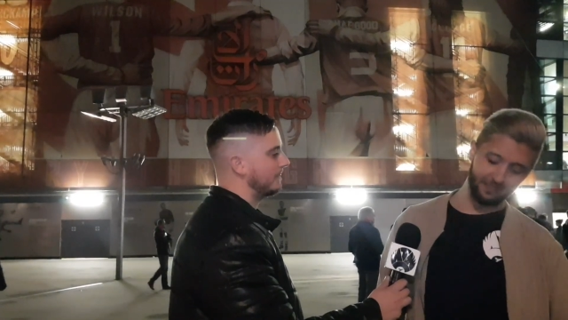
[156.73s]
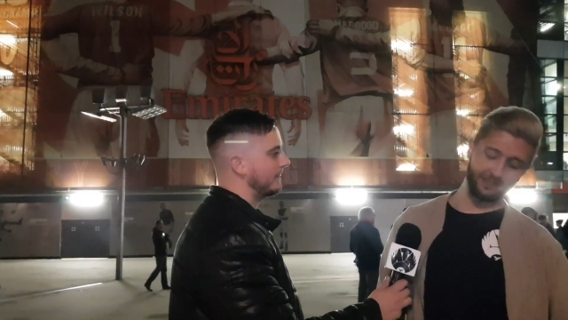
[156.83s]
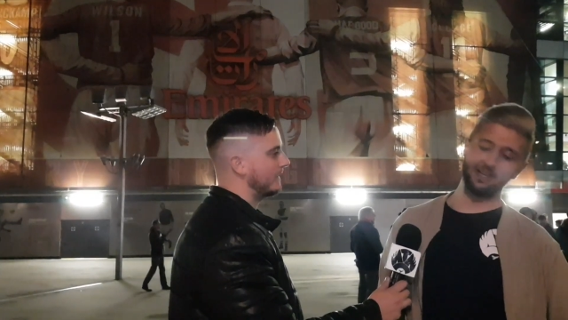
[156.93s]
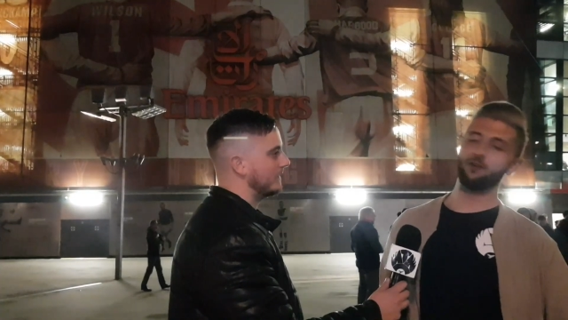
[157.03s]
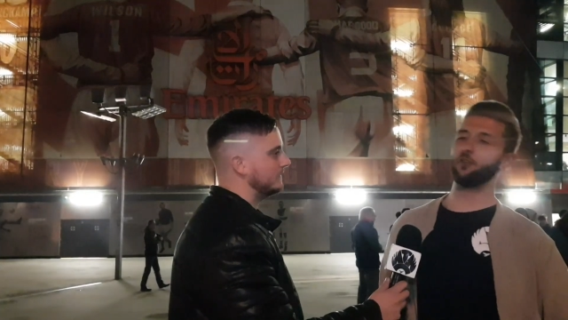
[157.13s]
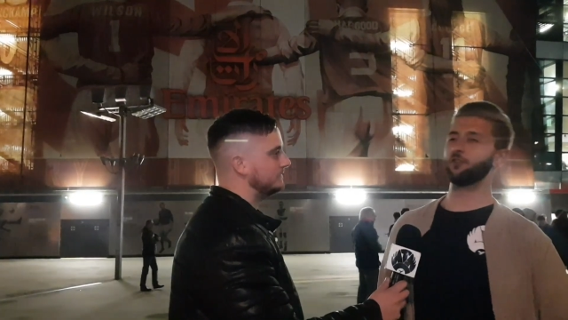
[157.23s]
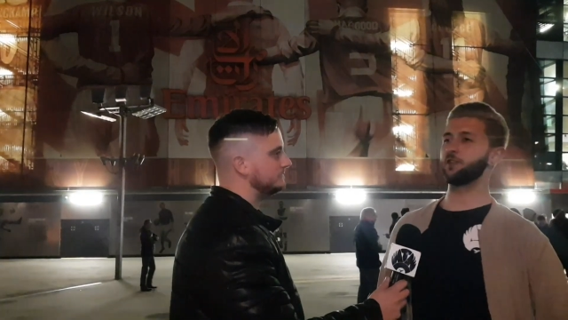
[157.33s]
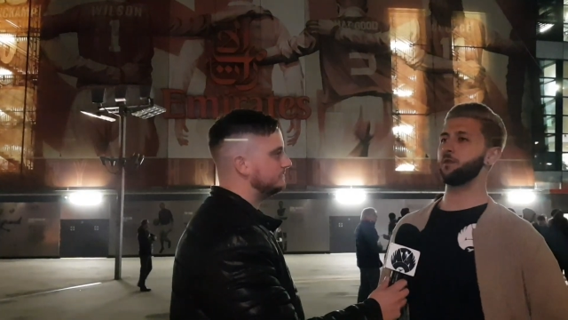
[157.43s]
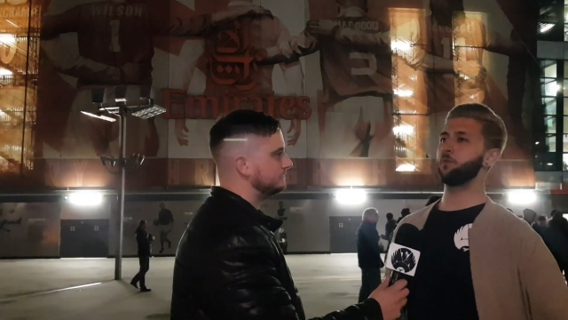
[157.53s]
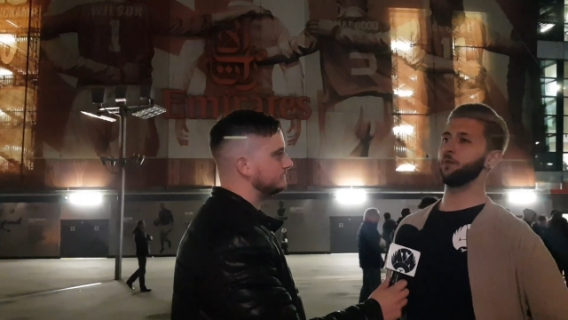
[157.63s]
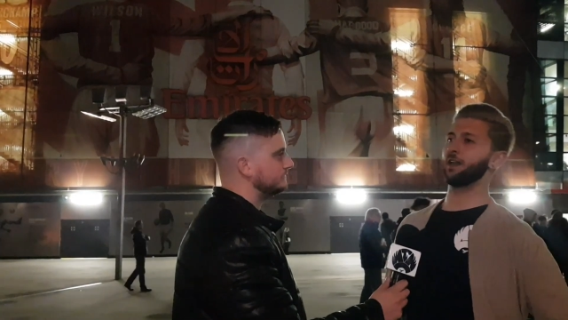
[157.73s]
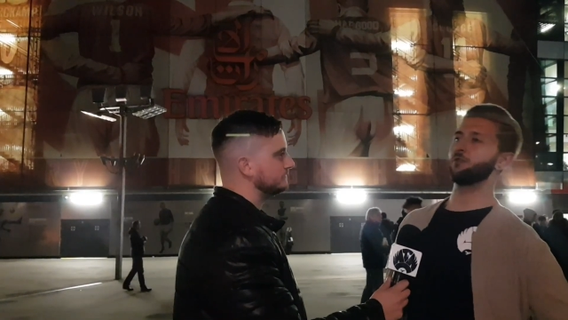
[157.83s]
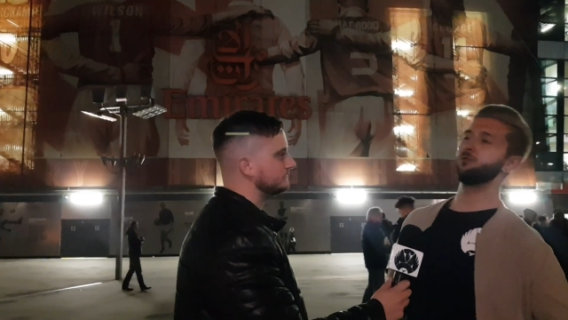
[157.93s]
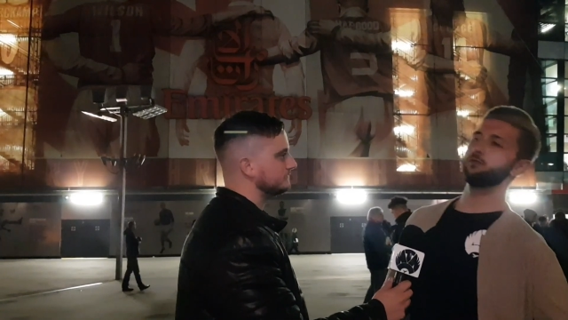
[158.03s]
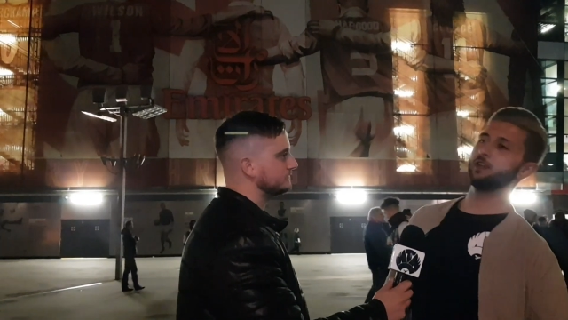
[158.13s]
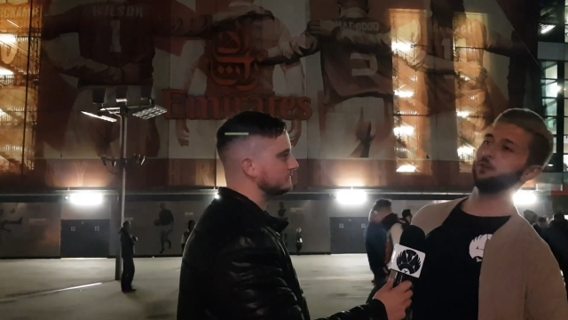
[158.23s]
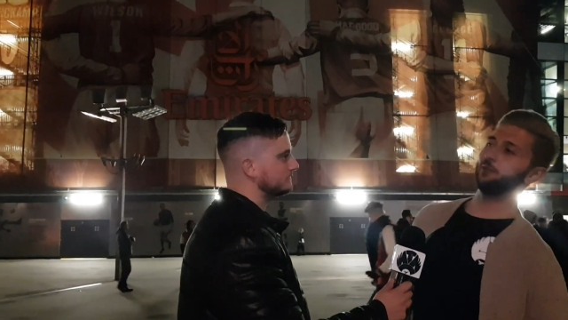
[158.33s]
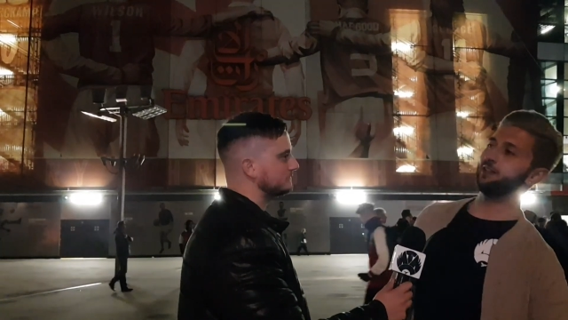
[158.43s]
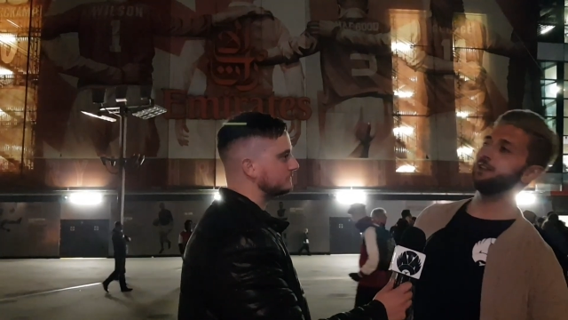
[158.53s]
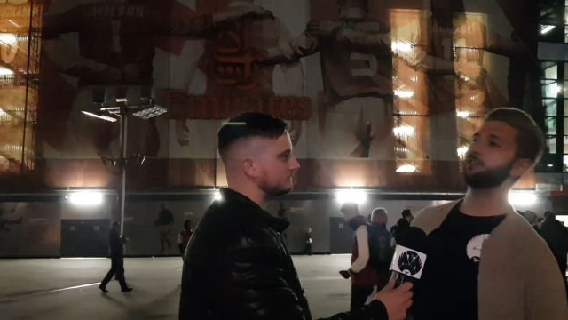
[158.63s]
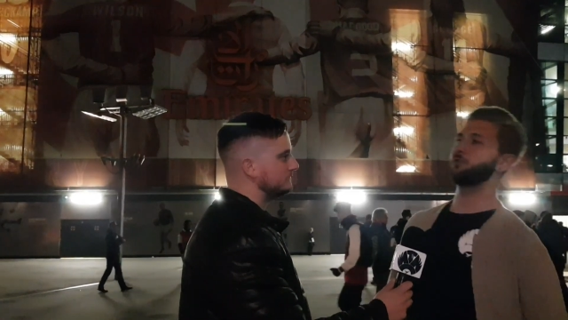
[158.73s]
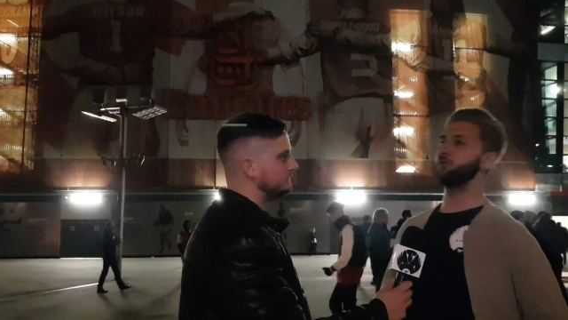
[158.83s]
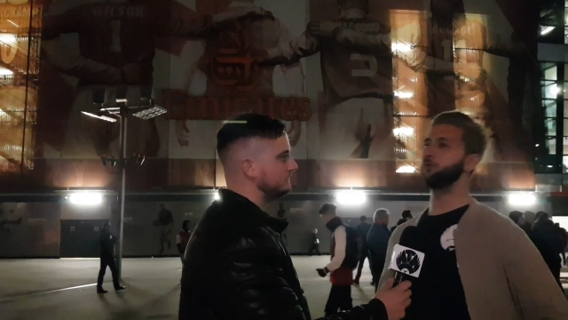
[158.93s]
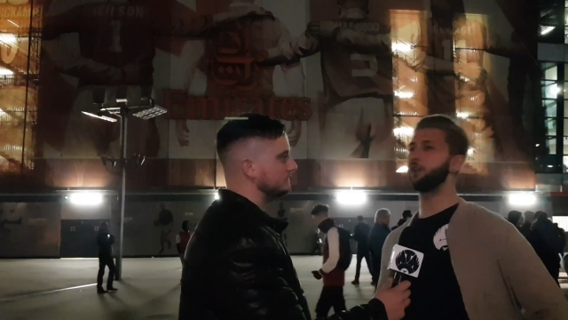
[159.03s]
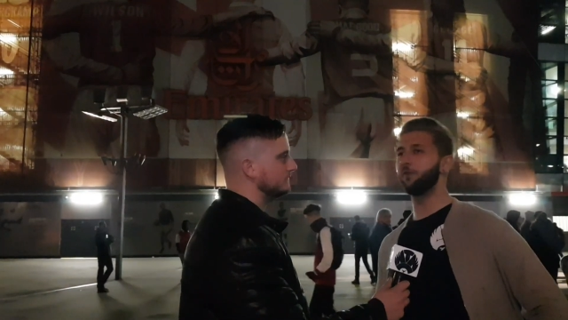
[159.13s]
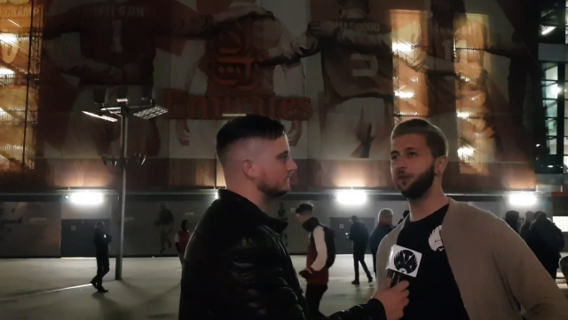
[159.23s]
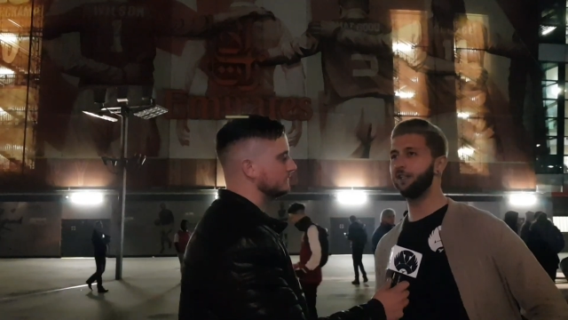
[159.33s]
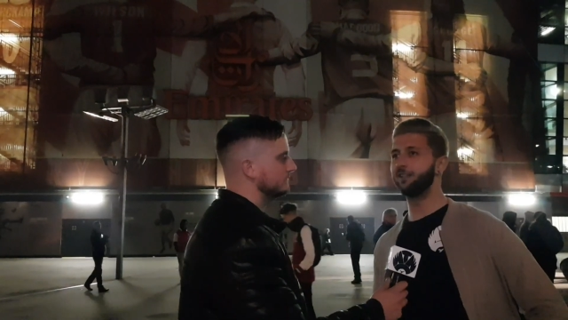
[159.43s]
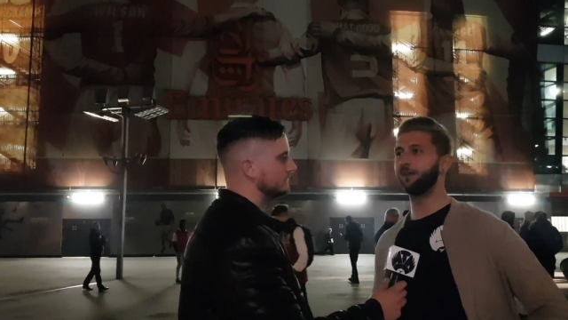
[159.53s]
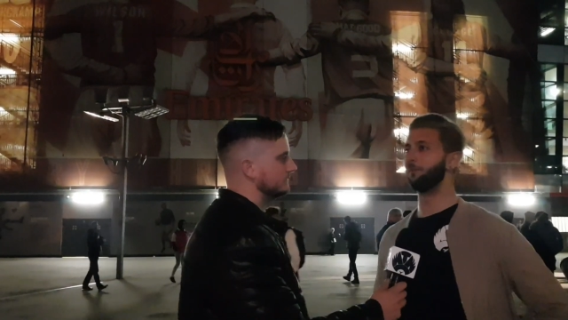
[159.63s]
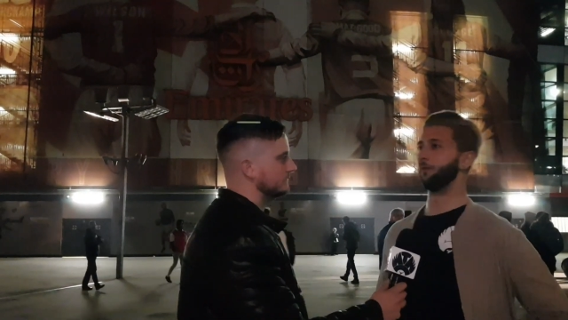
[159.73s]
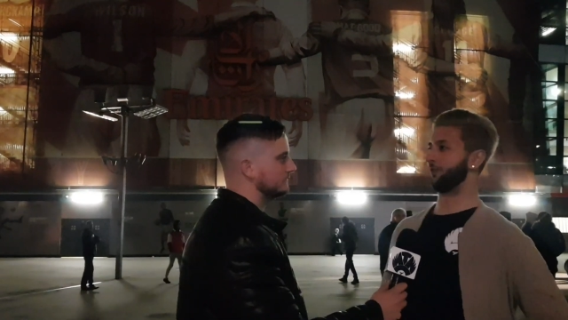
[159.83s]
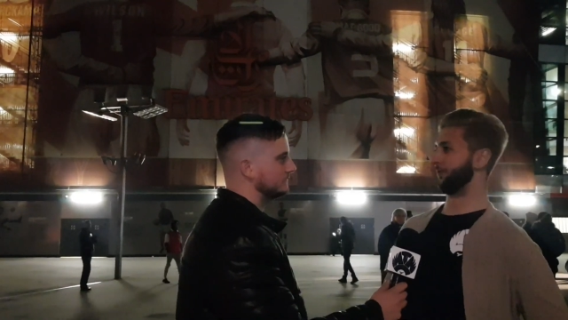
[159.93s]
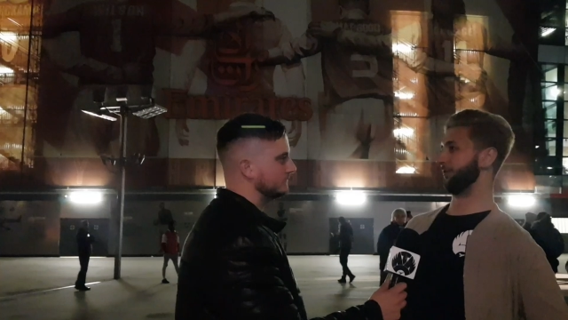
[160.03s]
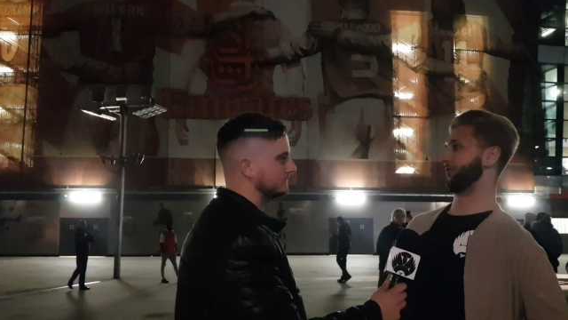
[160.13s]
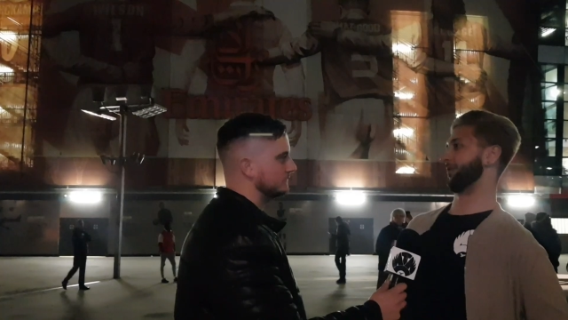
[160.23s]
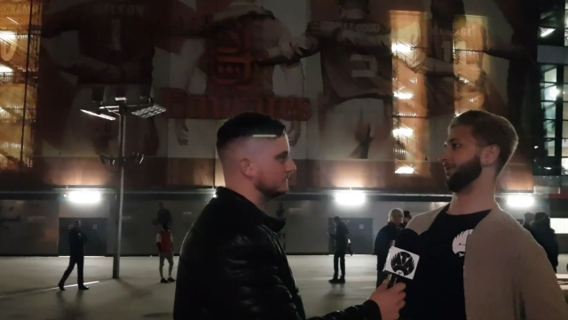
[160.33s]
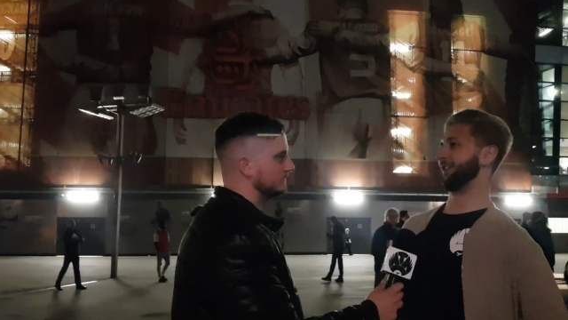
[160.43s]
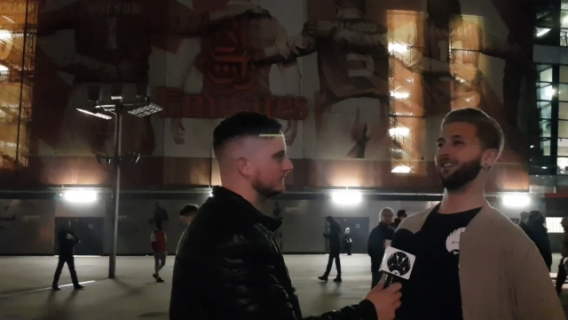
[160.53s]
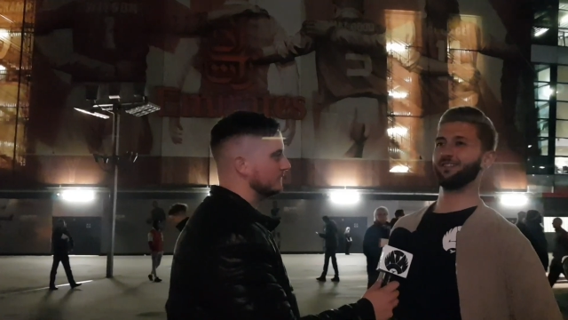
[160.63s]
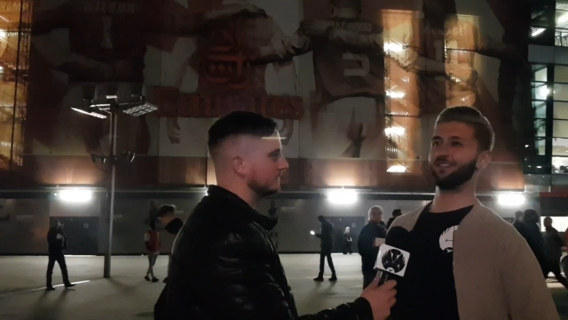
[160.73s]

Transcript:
Speaker 1: You know what? There's going to be people like, oh yeah, we need this, oh yeah, we need that, but we don't. Do you know what I mean?